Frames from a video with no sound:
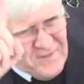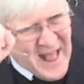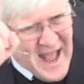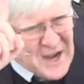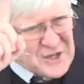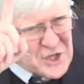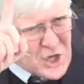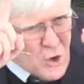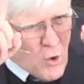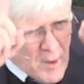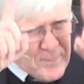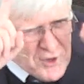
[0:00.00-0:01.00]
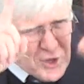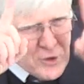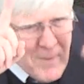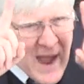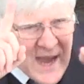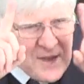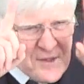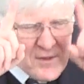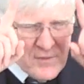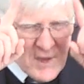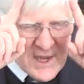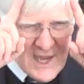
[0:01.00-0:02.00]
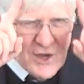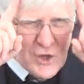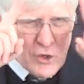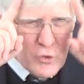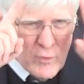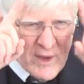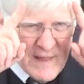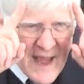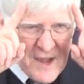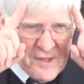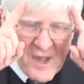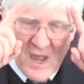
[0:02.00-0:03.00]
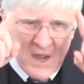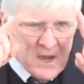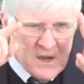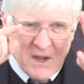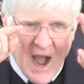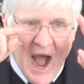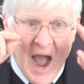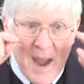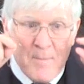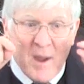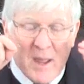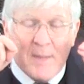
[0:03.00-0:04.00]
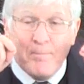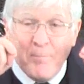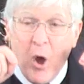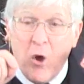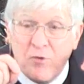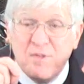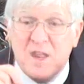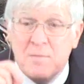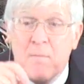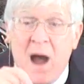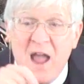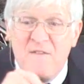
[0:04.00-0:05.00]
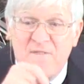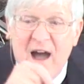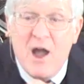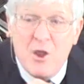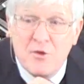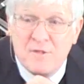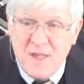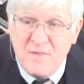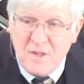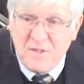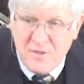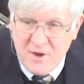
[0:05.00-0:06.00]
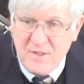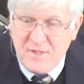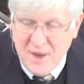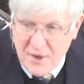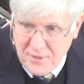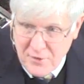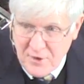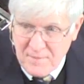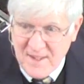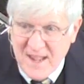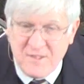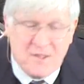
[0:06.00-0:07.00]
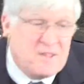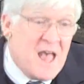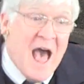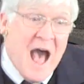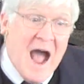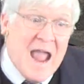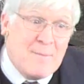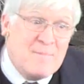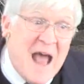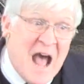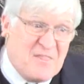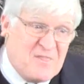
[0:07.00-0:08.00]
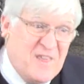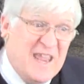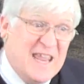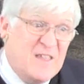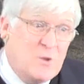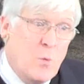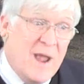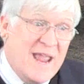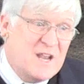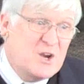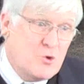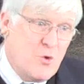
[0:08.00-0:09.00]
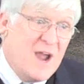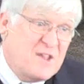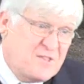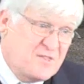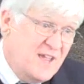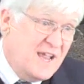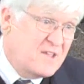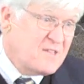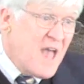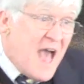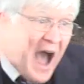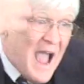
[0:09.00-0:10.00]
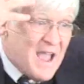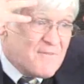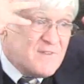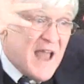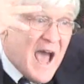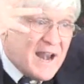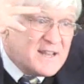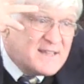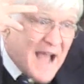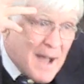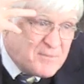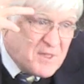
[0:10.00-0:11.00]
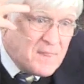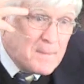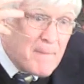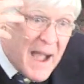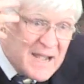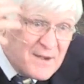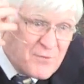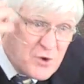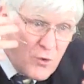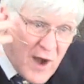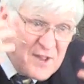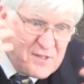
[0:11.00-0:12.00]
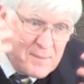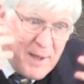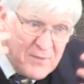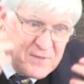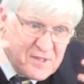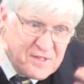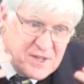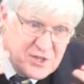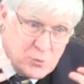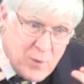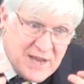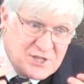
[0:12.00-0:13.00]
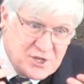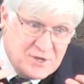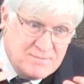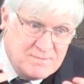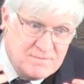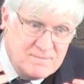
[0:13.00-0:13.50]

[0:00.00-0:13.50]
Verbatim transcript: flags should go up in your minds, getting you to realize, I'm imposing my values on this set of circumstances. I am not thinking the way Christ thinks. I have not adopted the mind of Christ about this situation.